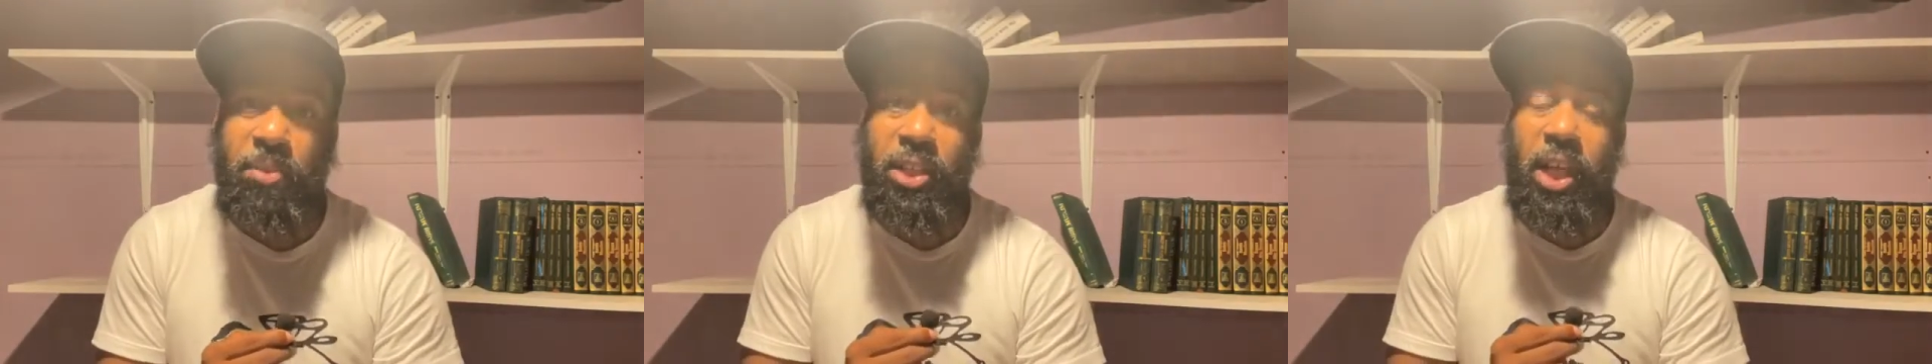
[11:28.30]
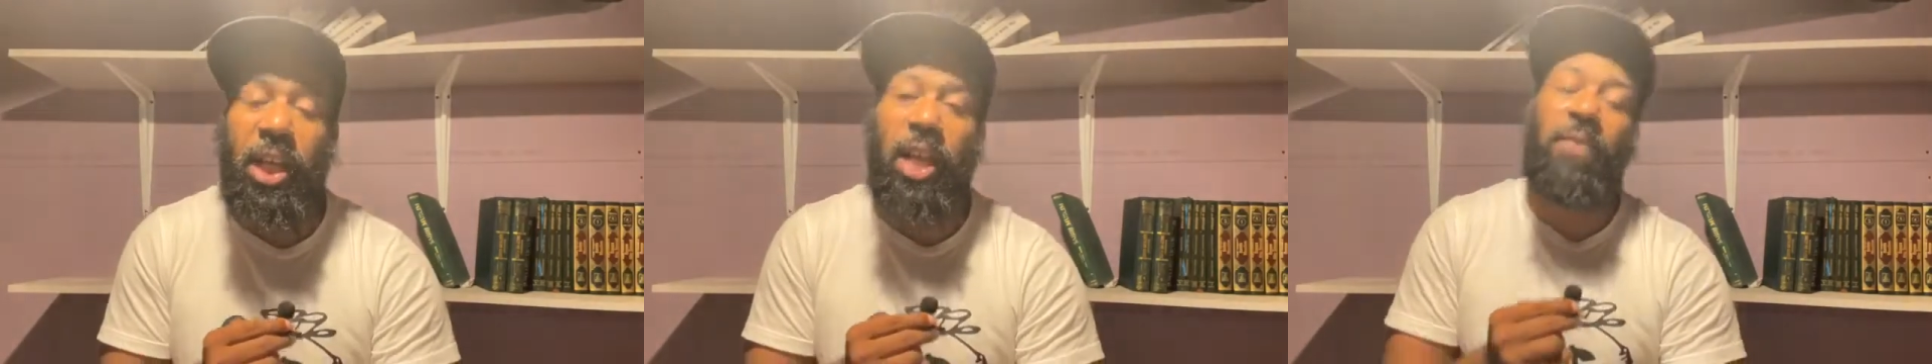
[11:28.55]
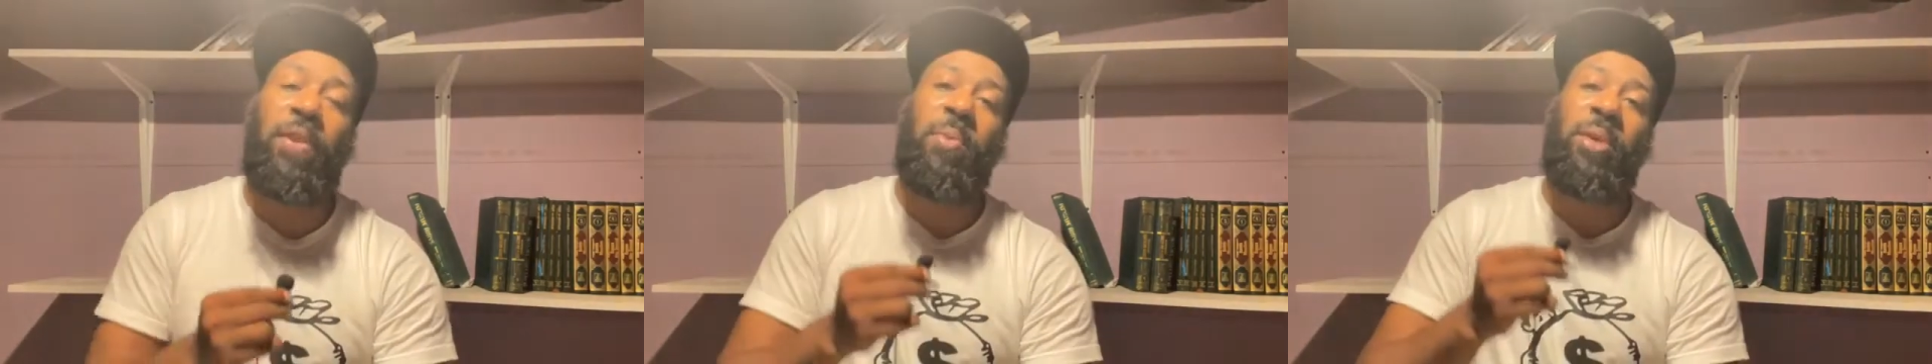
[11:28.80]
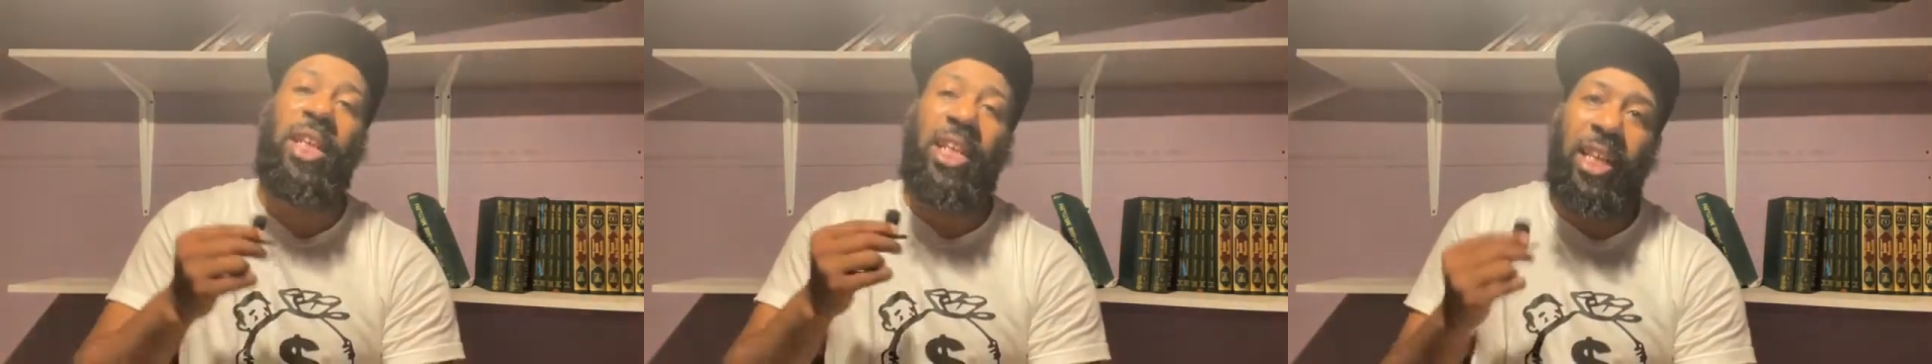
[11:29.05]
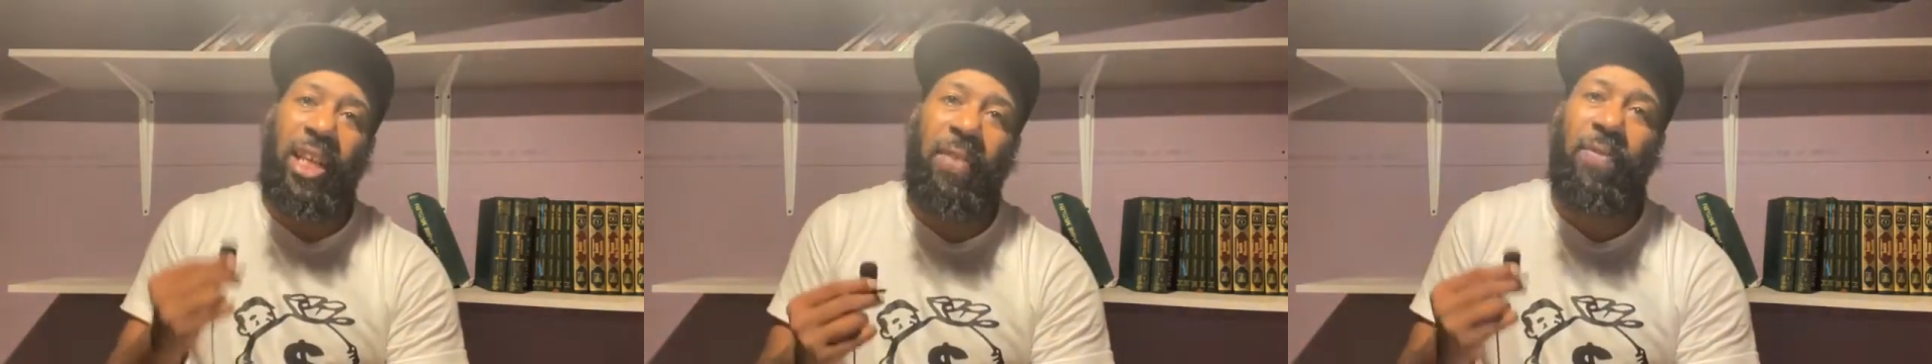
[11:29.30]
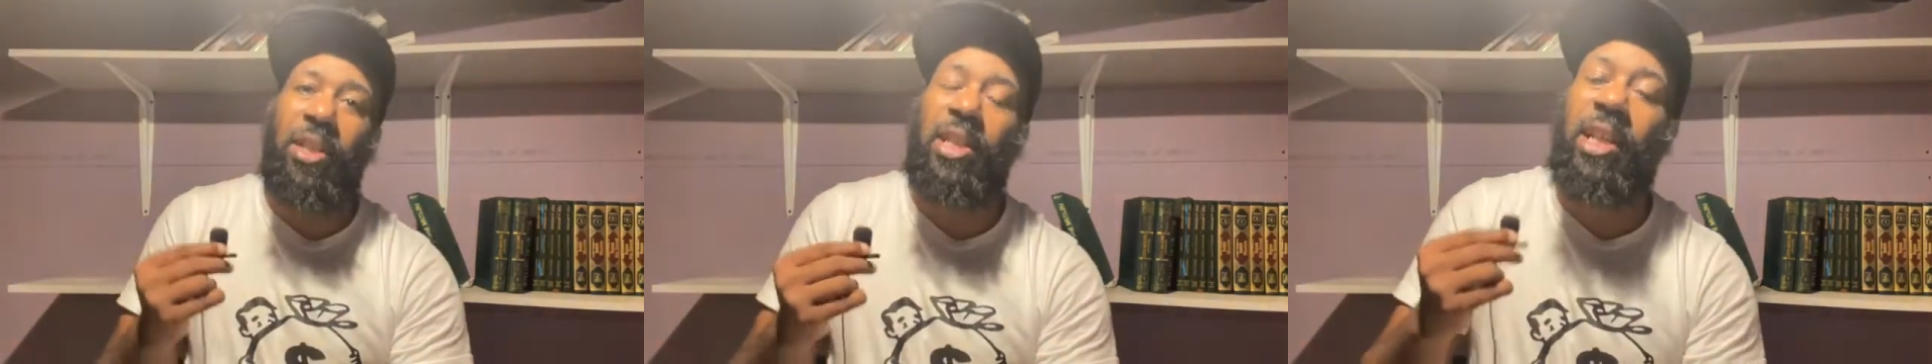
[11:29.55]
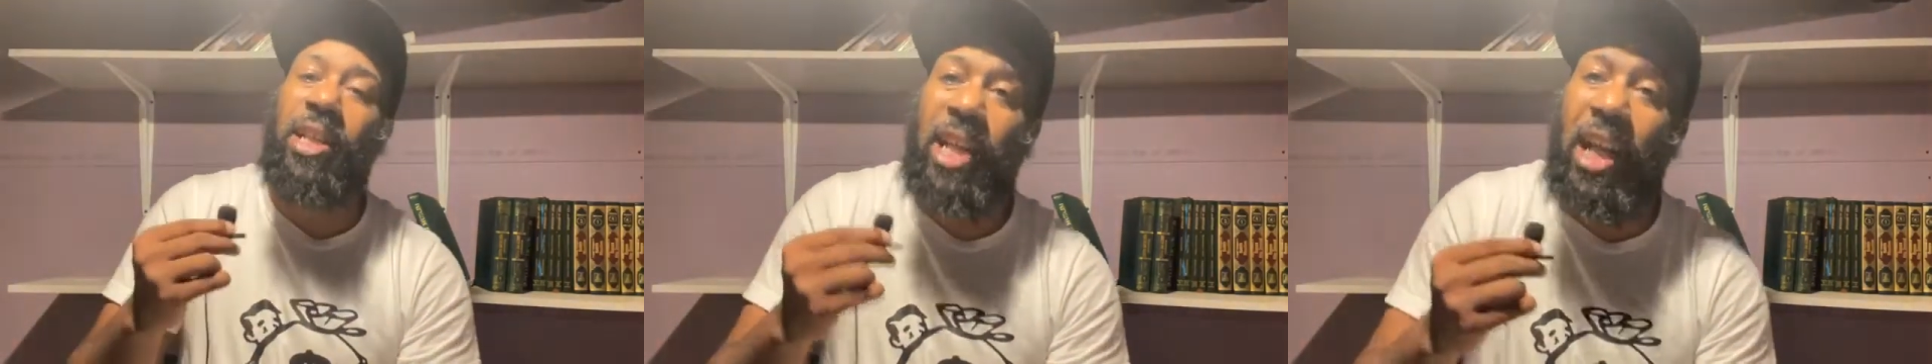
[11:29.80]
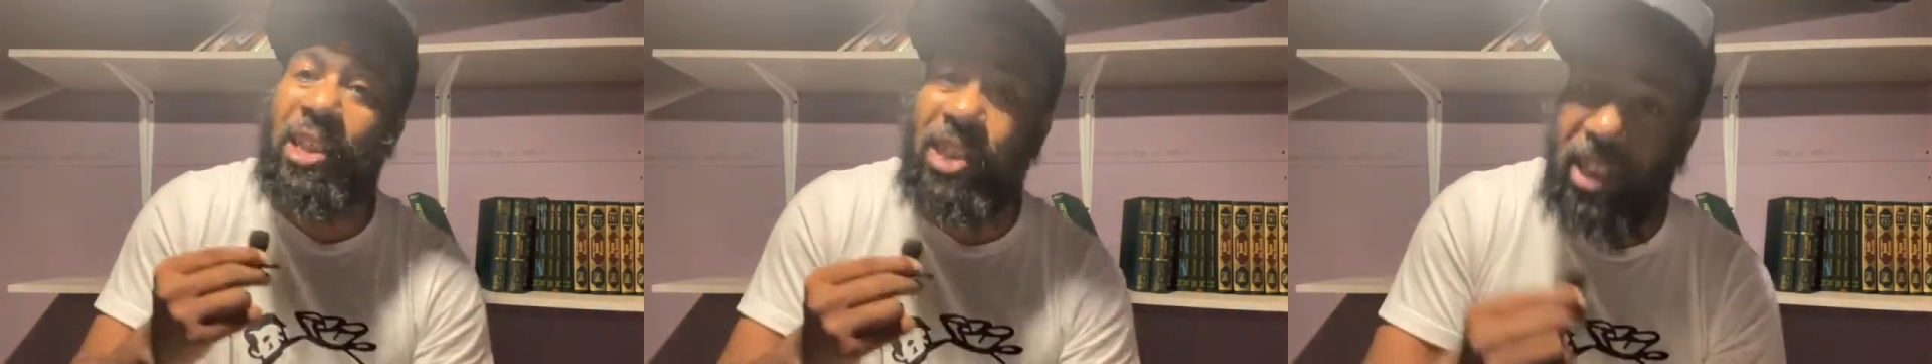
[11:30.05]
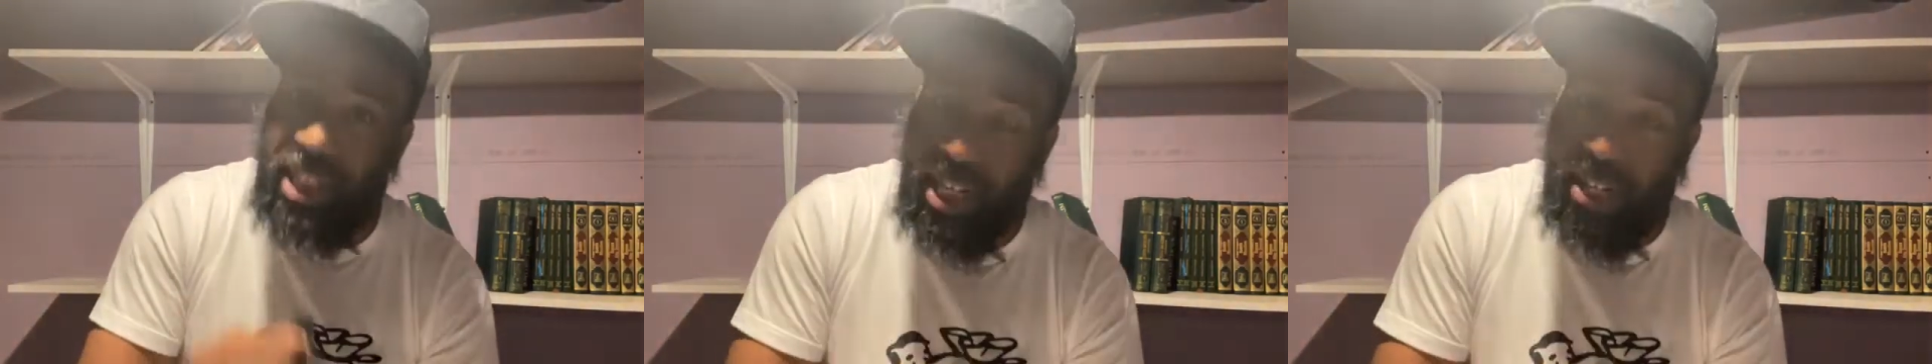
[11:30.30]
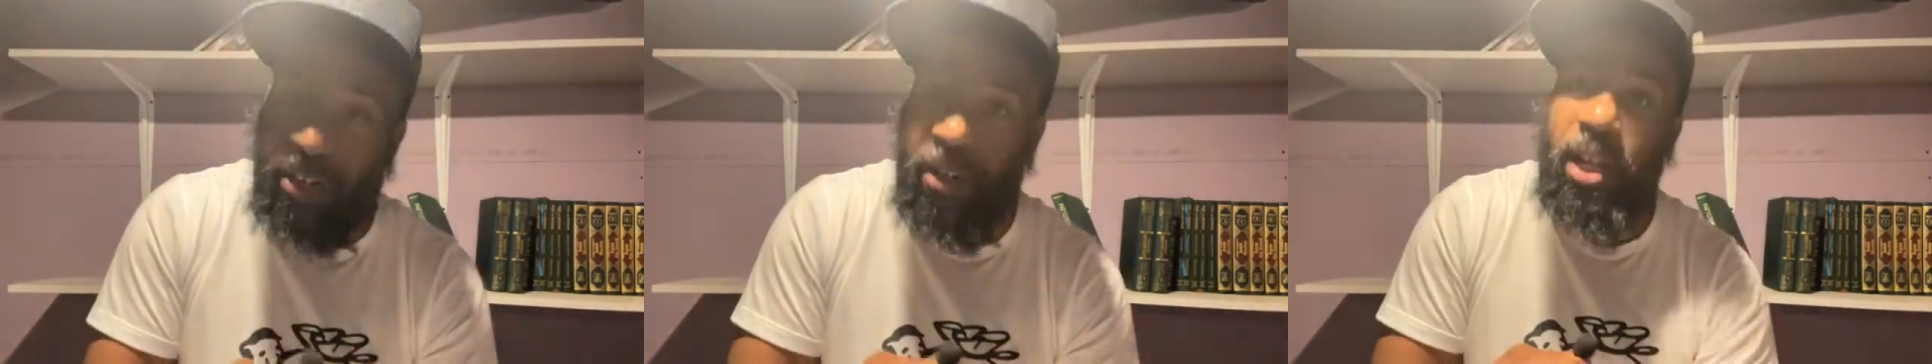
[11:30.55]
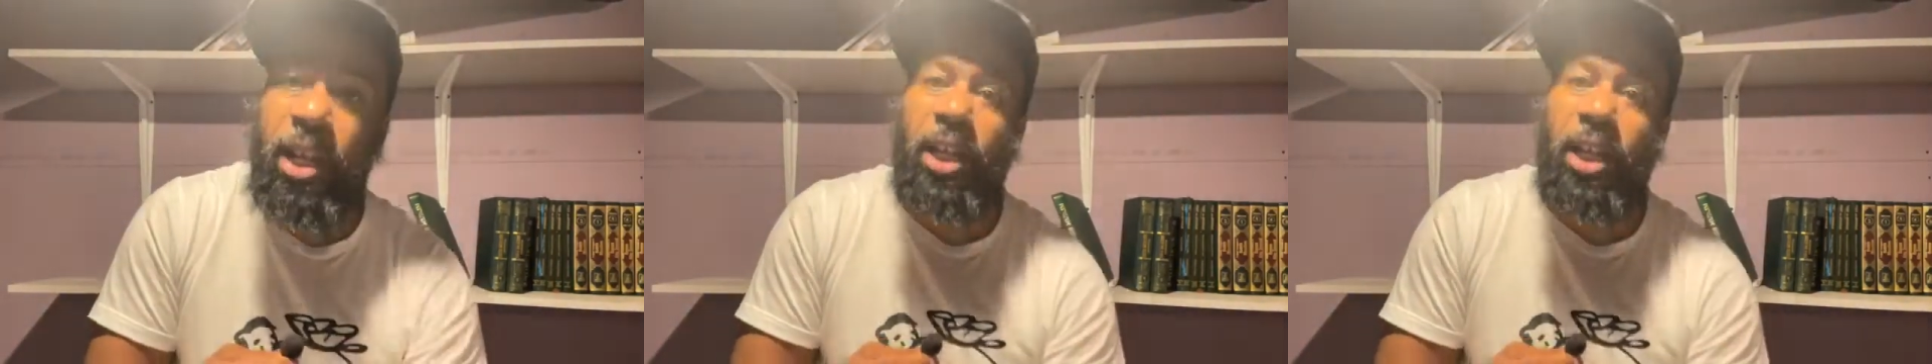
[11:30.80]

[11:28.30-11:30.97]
said if he would have lived to the next year,